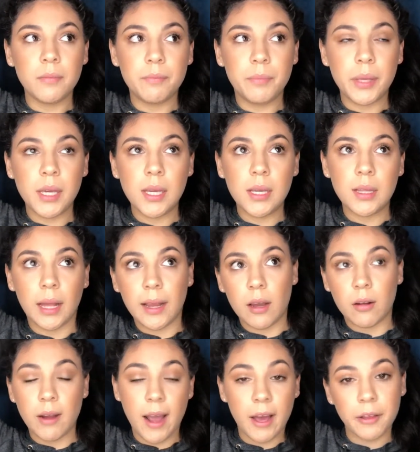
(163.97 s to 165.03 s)
be like
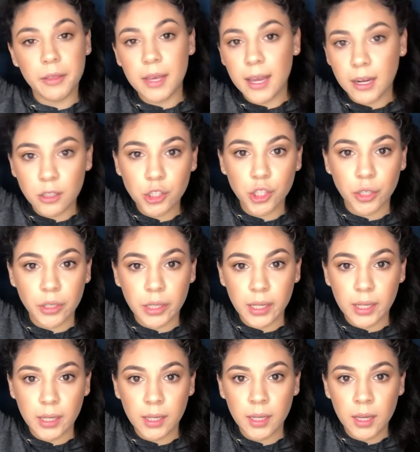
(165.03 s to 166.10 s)
on a healthy hair
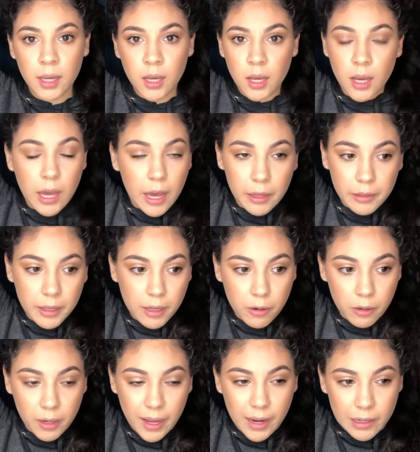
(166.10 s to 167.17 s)
journey healthy
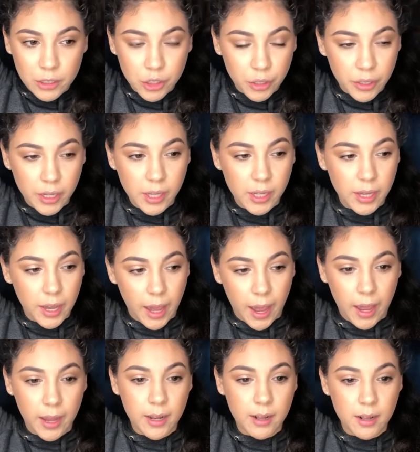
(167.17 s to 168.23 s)
curly hair journey
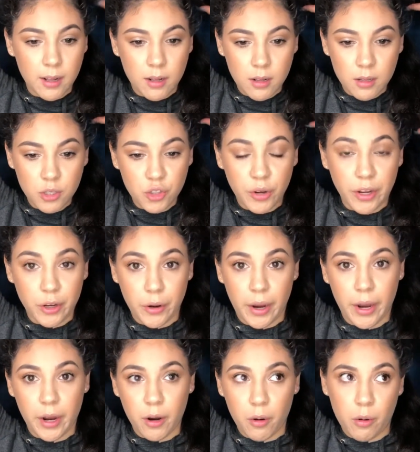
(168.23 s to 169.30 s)
and straighten your
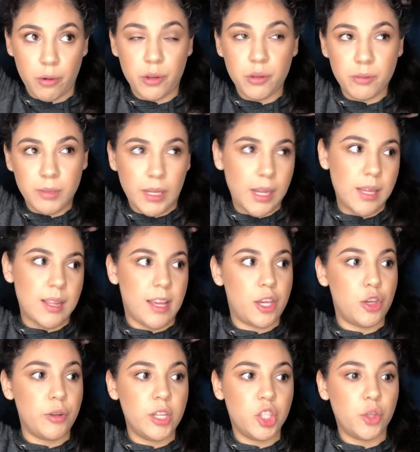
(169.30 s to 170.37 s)
hair or use heat like
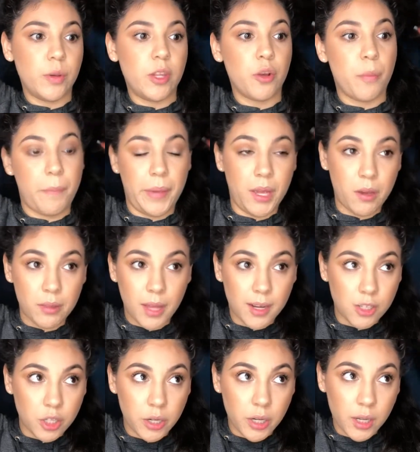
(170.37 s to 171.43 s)
you need to either be on that
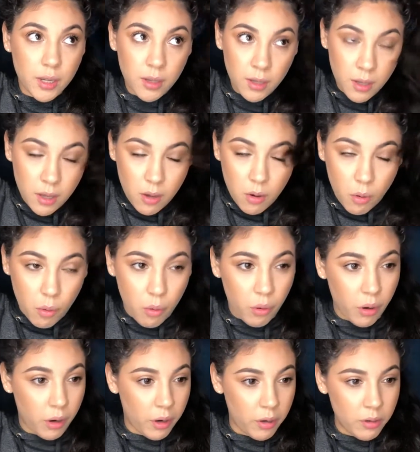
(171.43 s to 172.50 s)
journey
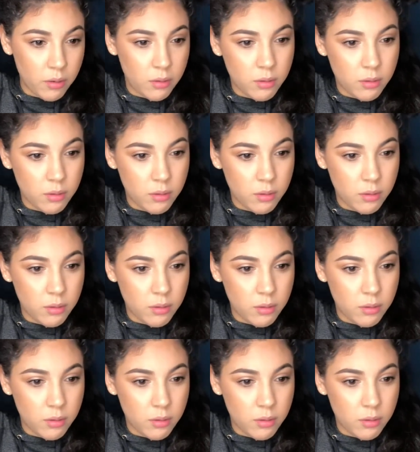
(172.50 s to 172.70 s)
or